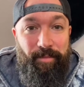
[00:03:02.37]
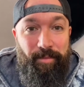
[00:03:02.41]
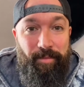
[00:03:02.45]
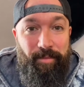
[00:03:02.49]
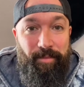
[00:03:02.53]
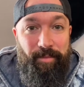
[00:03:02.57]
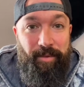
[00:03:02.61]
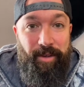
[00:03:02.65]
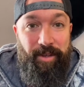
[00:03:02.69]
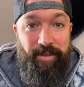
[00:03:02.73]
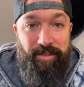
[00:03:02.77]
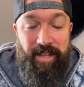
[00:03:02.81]

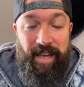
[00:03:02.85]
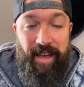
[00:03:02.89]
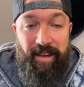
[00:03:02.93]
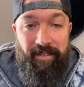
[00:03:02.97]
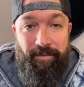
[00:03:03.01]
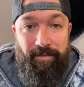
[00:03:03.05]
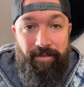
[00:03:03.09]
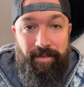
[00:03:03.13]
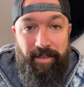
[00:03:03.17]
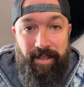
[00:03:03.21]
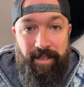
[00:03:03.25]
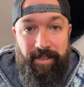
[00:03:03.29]
we used to
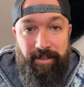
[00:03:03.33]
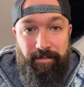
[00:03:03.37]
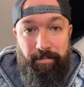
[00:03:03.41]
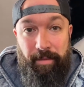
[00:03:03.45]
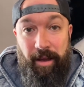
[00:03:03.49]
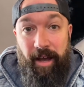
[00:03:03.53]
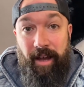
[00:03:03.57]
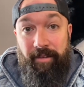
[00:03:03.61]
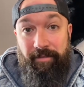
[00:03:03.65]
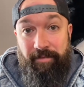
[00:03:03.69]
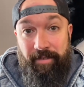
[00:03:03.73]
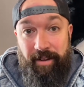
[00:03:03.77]
have these
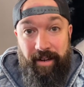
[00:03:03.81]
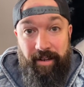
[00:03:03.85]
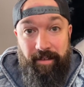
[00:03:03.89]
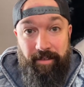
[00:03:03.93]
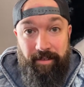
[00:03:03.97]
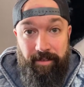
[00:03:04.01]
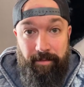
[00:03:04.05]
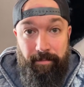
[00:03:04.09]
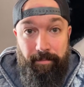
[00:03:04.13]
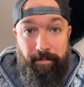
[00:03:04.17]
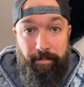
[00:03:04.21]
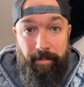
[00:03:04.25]

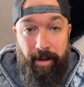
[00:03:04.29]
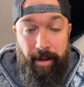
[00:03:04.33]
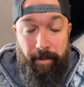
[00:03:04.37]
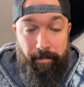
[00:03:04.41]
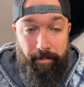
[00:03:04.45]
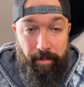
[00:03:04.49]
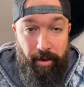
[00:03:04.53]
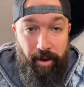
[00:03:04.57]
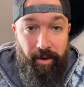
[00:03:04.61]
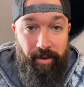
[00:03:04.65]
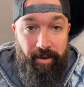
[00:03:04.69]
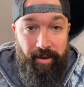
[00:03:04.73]
bonfires
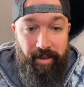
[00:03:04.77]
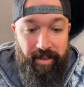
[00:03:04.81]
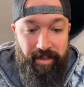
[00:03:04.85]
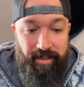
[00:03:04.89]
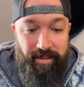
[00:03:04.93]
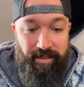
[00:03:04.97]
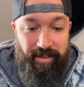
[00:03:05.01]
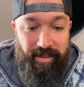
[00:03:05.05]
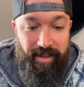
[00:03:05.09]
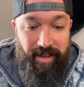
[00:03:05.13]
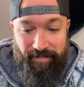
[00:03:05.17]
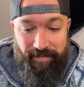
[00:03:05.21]
and
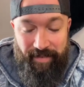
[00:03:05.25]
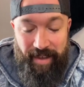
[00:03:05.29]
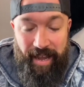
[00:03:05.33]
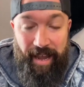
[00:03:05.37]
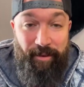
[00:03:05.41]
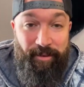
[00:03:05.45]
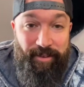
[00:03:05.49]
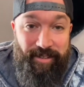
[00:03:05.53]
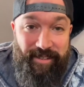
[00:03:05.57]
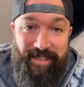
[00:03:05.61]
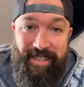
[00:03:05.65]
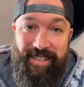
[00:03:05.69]
parties.
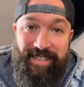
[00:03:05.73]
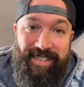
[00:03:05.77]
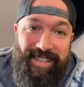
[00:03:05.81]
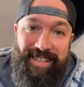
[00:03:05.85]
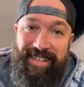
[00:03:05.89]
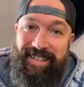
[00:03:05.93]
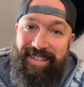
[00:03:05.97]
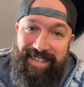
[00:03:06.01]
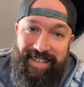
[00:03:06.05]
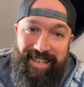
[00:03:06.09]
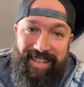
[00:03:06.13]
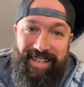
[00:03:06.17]
I was the
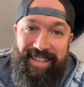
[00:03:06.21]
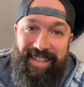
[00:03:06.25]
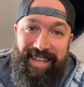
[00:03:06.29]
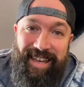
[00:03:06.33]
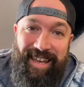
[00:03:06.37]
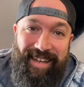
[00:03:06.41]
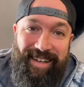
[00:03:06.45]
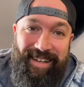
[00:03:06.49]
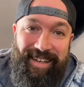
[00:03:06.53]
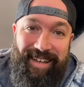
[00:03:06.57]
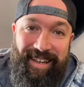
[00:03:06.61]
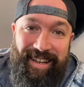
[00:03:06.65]
DD
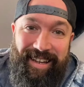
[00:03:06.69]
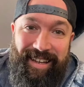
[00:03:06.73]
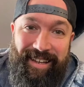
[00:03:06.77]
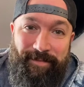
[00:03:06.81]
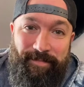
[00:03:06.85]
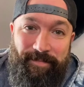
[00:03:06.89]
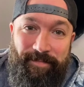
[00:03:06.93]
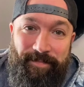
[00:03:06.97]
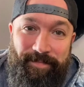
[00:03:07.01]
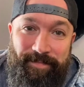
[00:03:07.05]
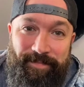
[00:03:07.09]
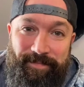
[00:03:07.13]
that night.
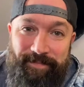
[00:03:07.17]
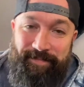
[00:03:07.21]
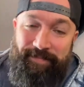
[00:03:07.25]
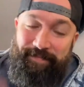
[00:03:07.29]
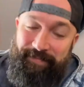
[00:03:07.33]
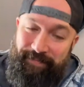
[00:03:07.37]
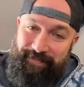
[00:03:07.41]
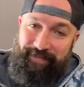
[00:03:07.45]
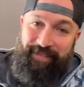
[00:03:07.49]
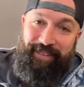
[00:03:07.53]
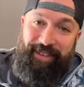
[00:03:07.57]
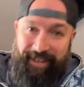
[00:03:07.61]

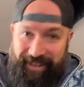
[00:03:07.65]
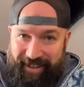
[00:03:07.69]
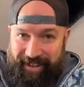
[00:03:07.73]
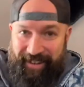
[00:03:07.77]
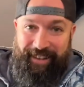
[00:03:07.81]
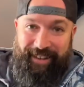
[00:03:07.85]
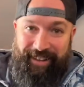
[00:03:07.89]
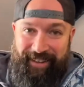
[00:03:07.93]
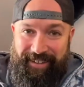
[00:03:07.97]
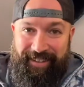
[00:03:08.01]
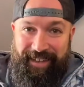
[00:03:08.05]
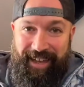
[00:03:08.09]

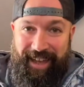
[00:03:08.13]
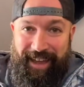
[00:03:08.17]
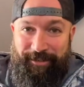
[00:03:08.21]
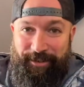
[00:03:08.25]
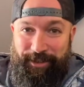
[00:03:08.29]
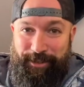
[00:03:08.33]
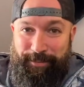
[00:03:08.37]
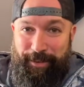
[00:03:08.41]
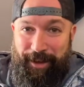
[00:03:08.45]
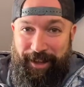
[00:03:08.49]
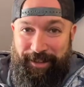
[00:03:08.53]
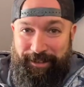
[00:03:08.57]
Yay,
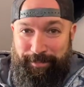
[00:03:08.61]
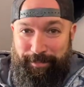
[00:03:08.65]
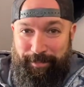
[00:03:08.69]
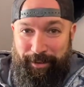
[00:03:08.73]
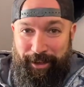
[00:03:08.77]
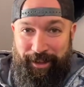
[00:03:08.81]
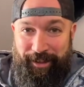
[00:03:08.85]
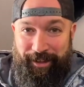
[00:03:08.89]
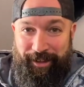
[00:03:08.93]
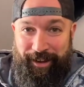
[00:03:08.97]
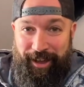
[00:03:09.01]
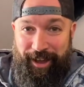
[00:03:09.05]

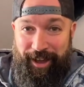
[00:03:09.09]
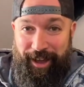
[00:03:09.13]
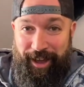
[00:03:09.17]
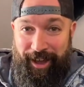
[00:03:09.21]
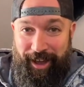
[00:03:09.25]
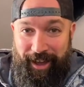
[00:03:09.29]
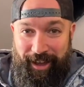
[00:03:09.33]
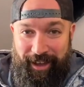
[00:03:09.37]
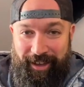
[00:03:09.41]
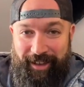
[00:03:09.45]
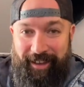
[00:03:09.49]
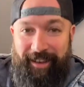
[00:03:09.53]

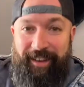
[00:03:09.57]
responsibility!